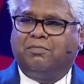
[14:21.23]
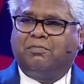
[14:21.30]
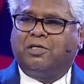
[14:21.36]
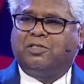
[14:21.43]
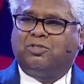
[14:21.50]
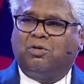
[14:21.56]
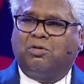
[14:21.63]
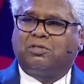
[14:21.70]

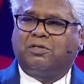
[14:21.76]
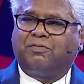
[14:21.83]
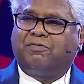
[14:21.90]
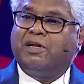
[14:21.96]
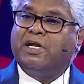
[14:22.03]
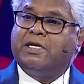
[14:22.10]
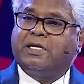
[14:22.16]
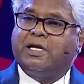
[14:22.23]
but Joseph
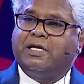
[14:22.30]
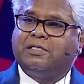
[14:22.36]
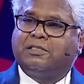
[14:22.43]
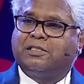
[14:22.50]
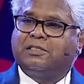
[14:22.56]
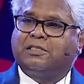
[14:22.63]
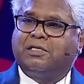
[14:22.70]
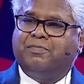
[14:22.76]

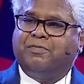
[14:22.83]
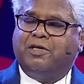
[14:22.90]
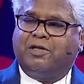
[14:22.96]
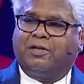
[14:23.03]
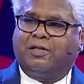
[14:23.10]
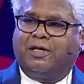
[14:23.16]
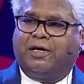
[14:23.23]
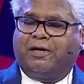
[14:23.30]
retains
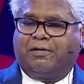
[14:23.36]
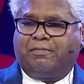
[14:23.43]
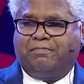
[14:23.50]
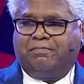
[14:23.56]
Simeon there